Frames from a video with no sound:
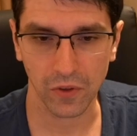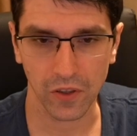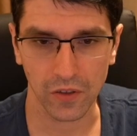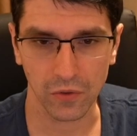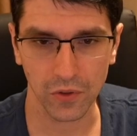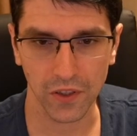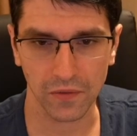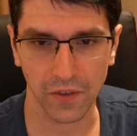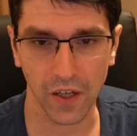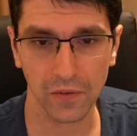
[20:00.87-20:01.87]
for rook
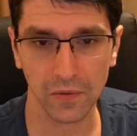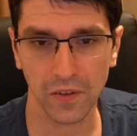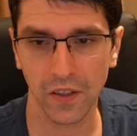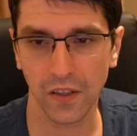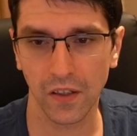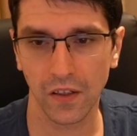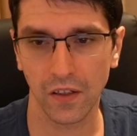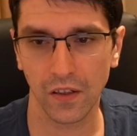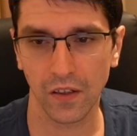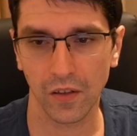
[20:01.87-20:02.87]
e5
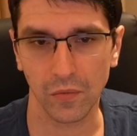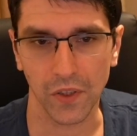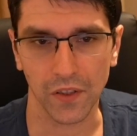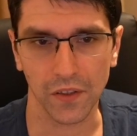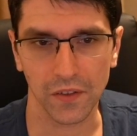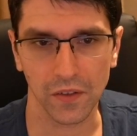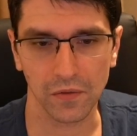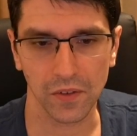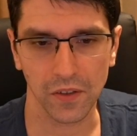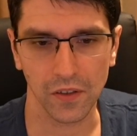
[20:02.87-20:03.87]
because
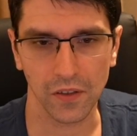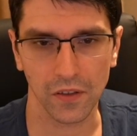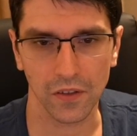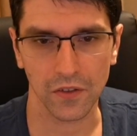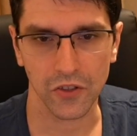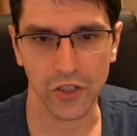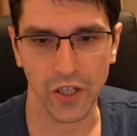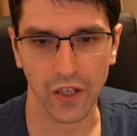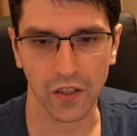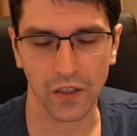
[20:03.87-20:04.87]
of
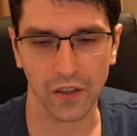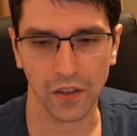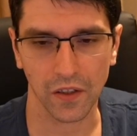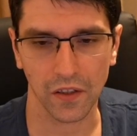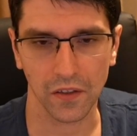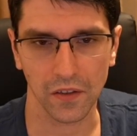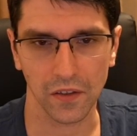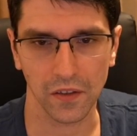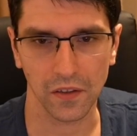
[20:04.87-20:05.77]
check and